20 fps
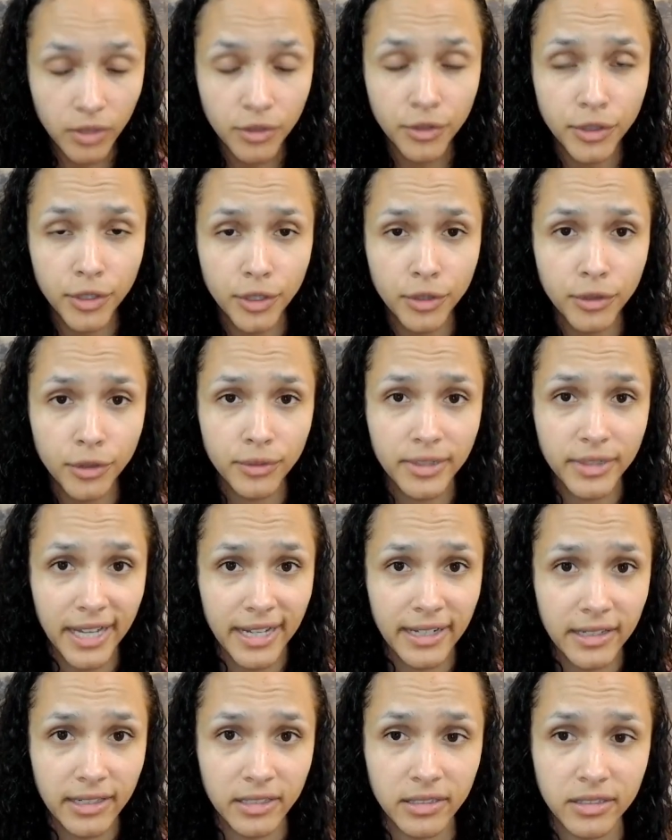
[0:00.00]
new
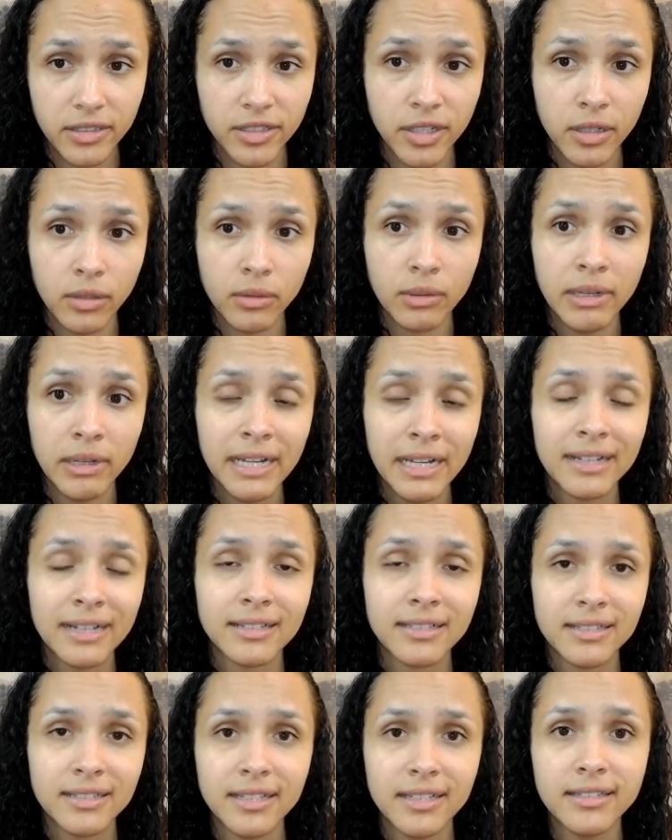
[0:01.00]
data. So,
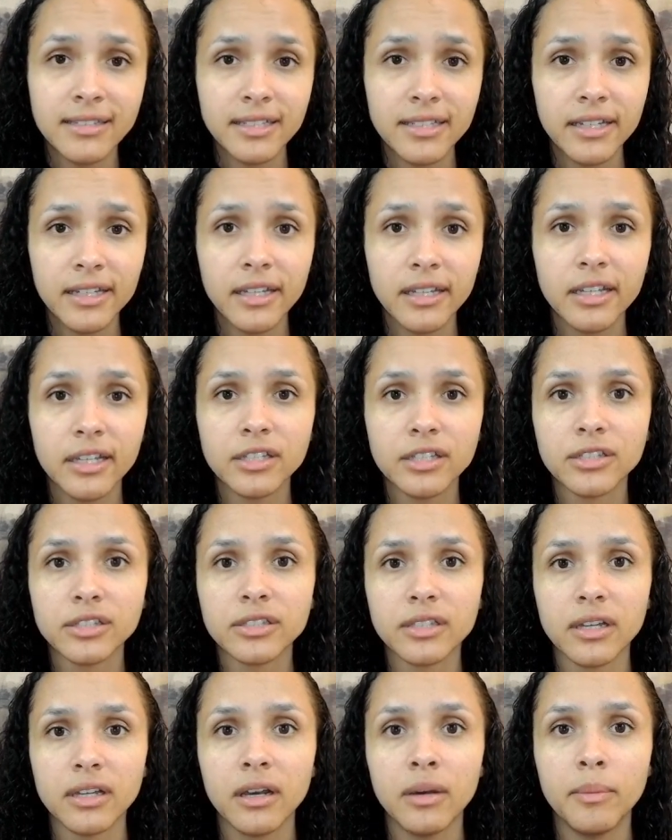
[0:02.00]
sensing
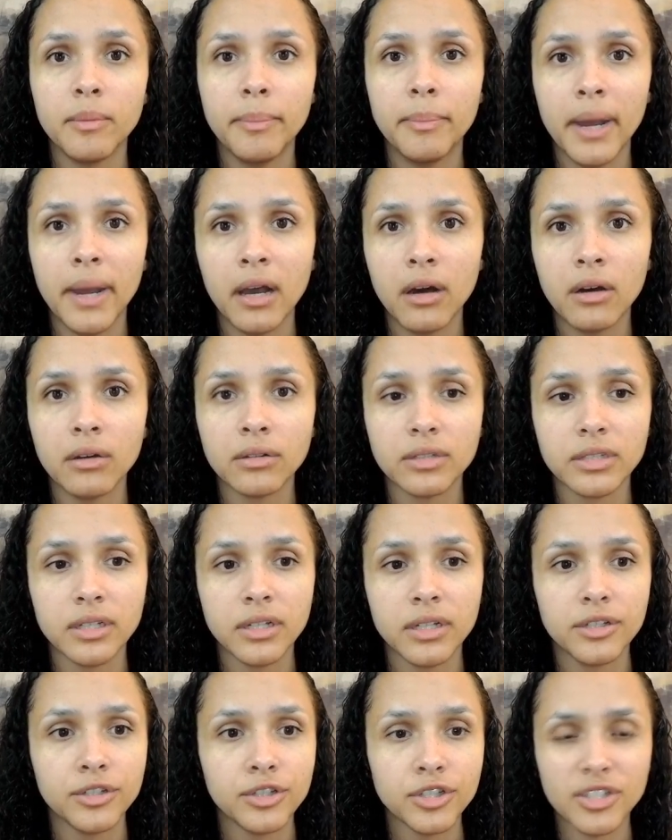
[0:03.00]
is about
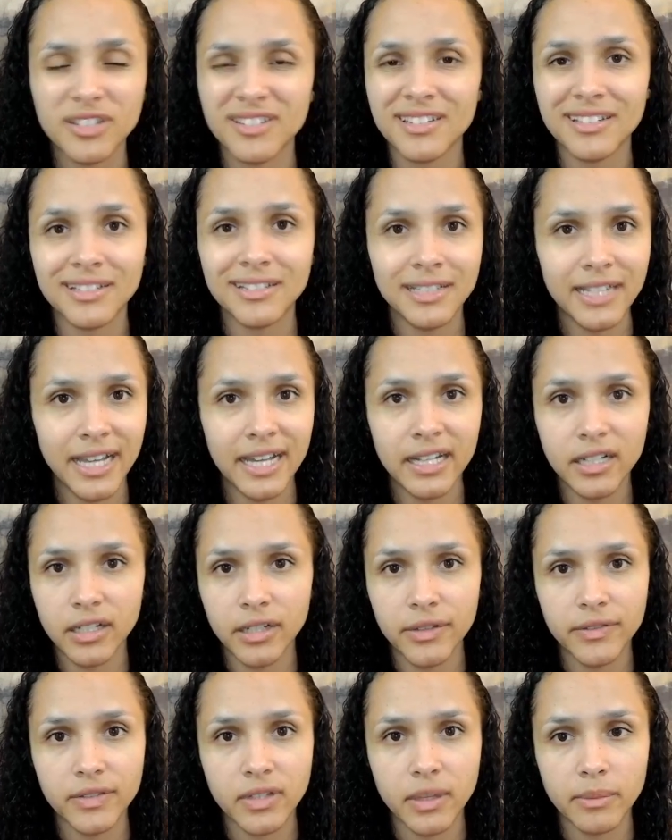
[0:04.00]
just the data
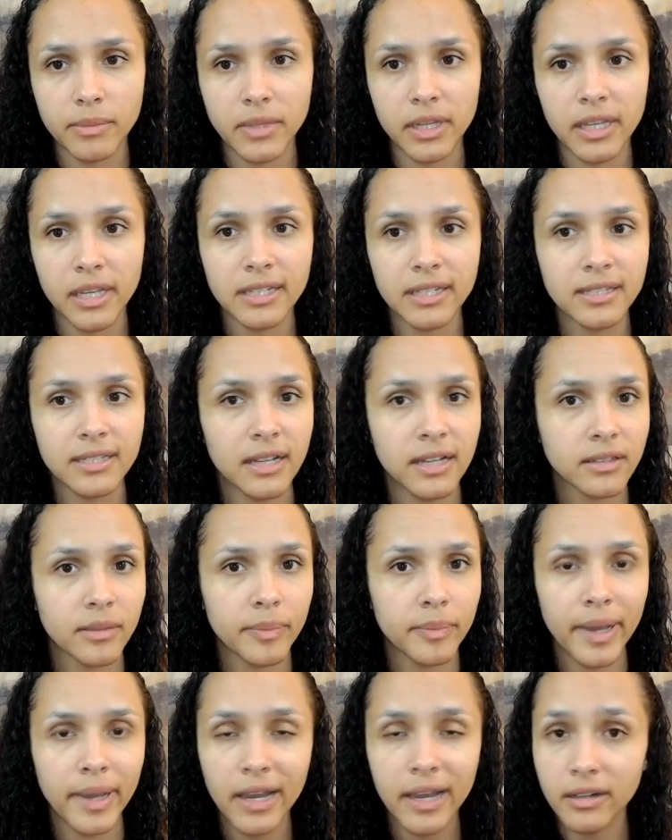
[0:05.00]
of something. It's not the
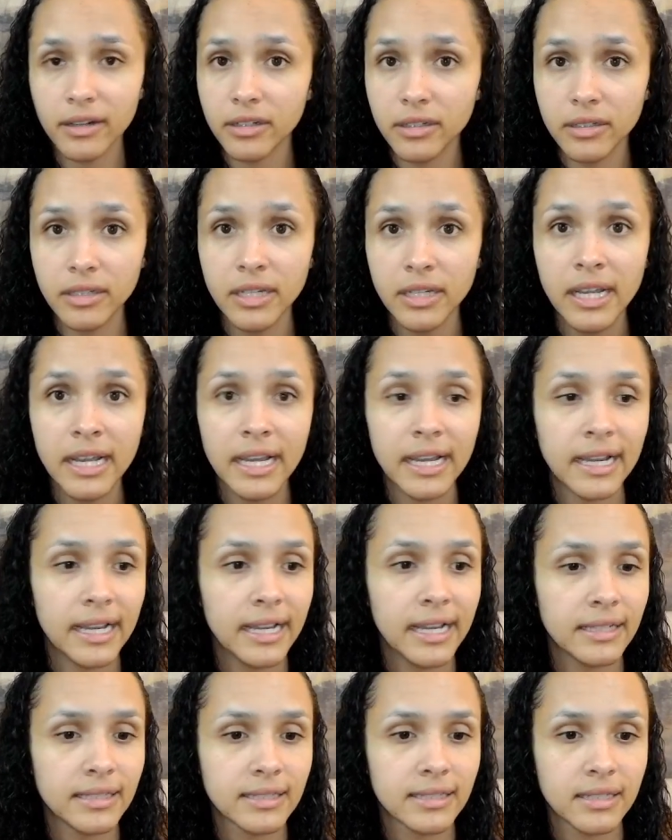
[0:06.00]
pattern,
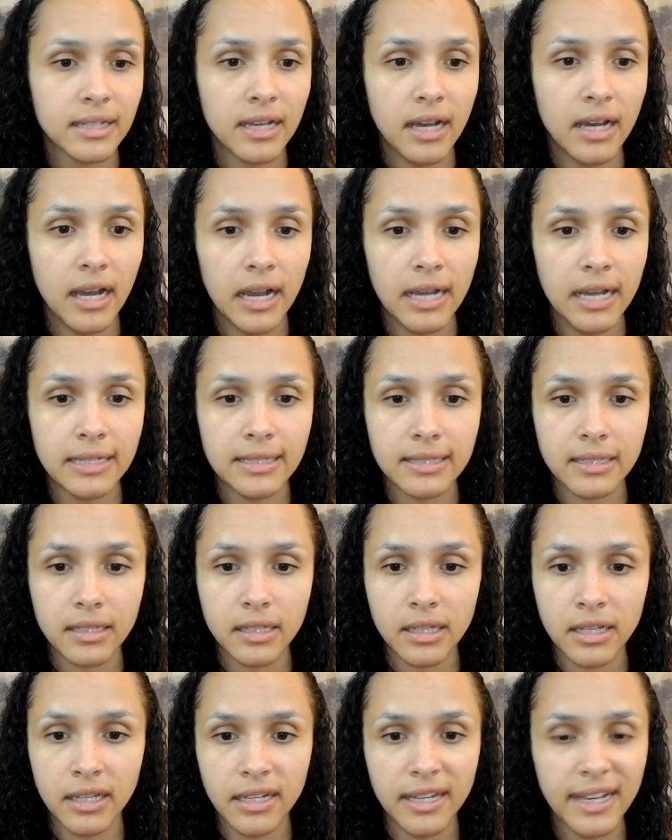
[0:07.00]
it's not
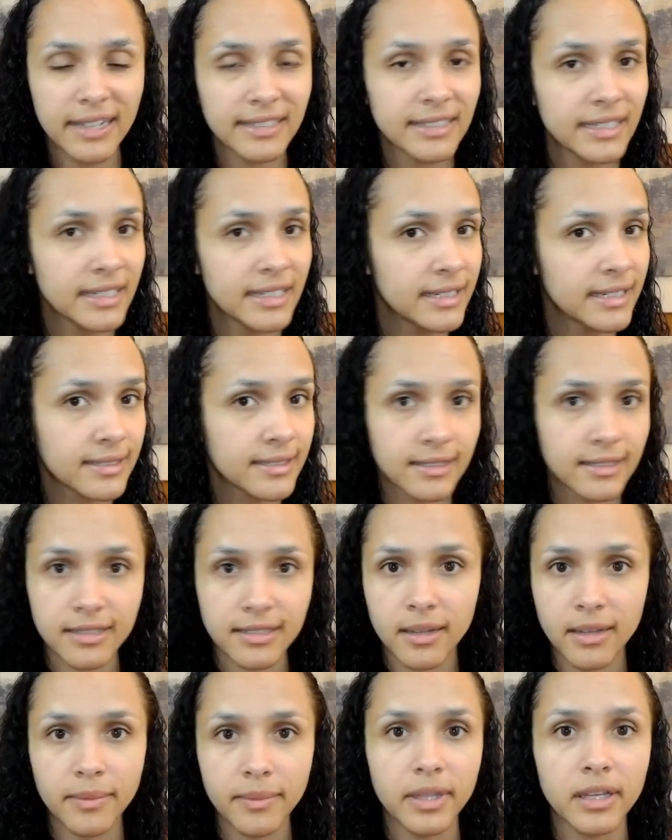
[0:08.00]
connecting it to
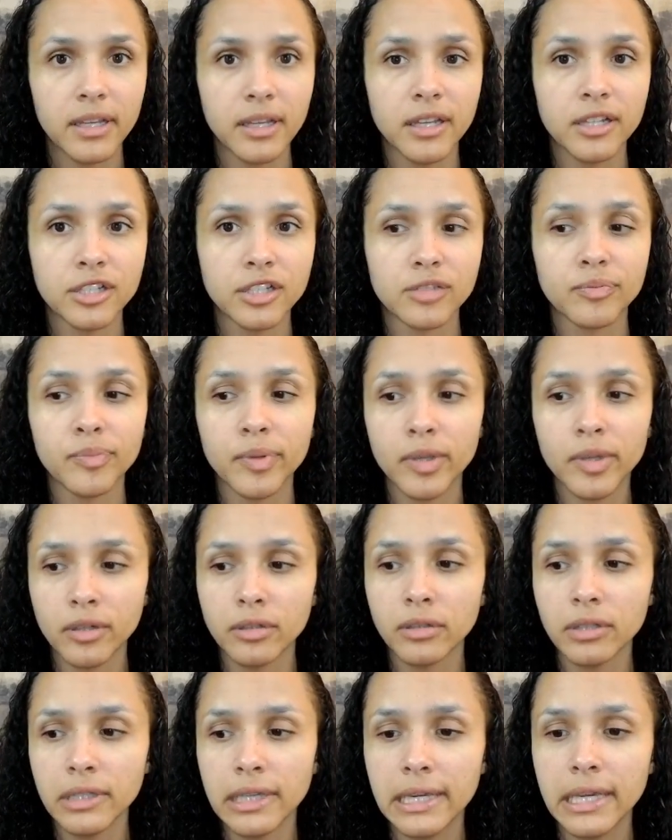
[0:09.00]
something, it's just
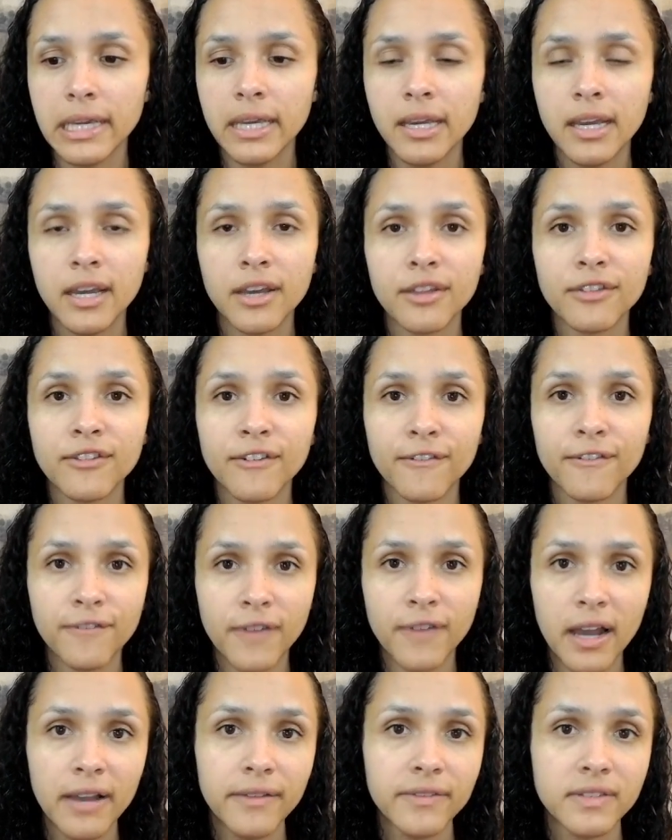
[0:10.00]
purely the
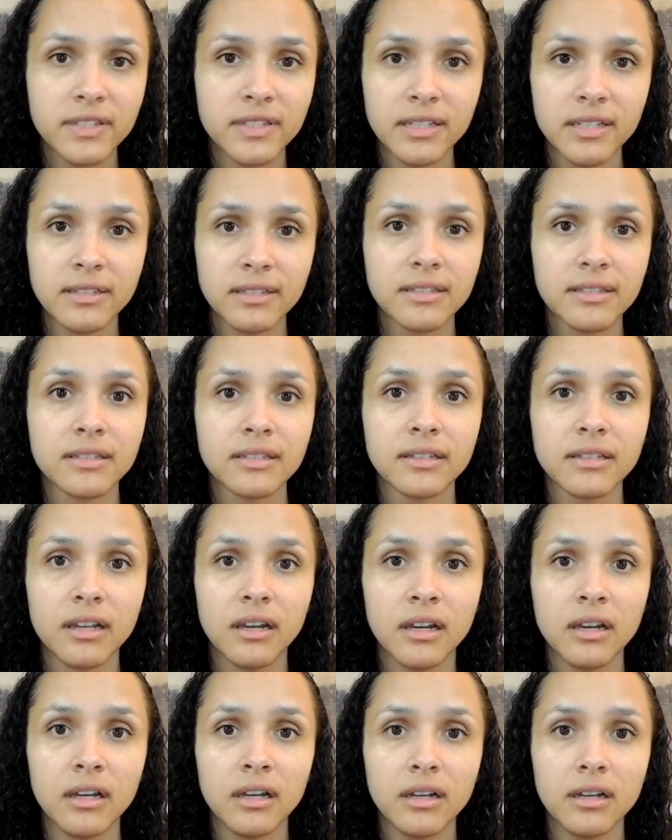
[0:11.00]
five sense
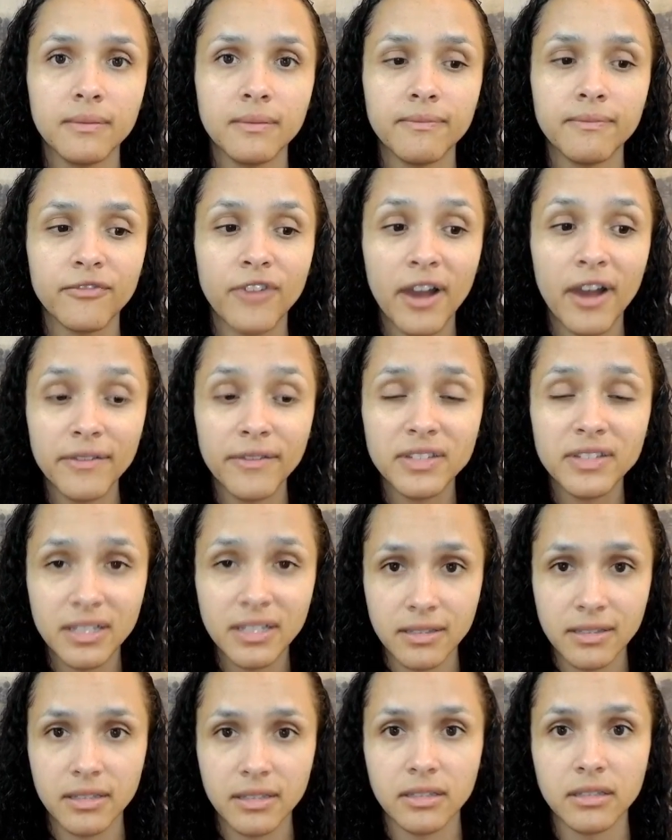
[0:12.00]
um, five
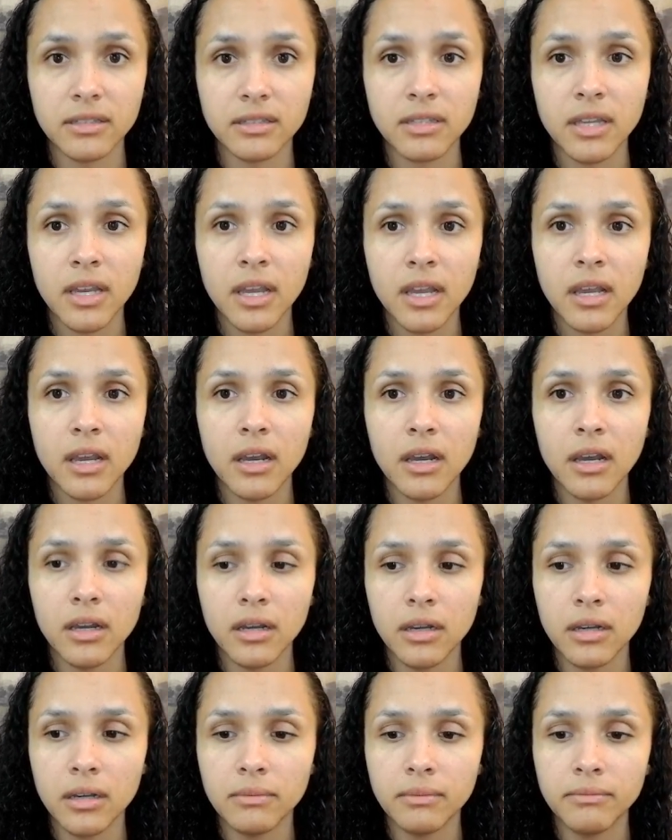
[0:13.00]
senses
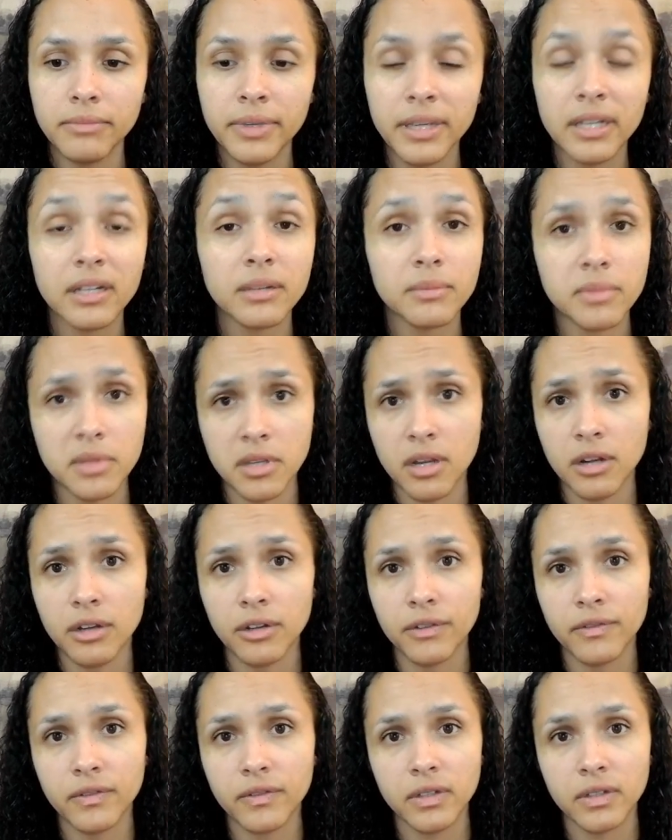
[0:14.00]
um, being
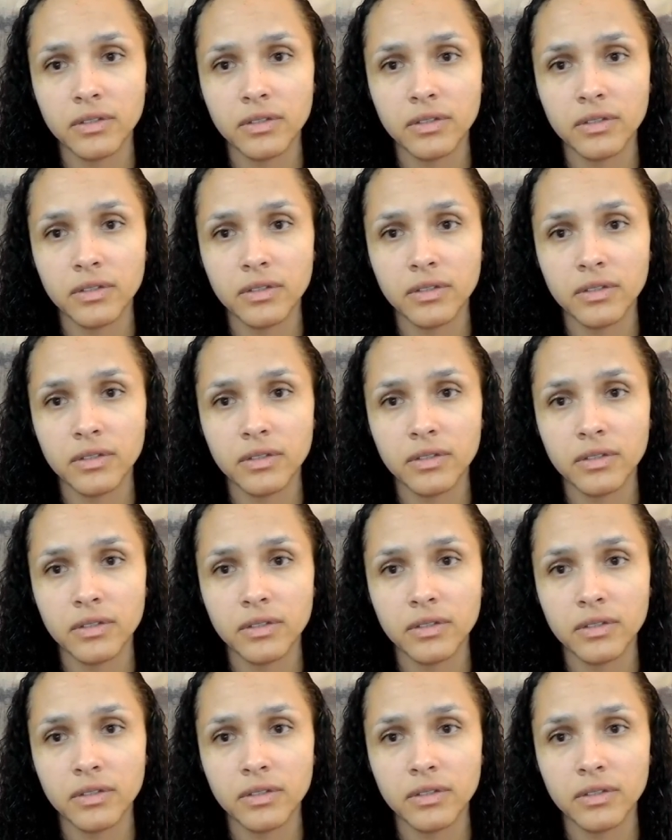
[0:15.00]
observed.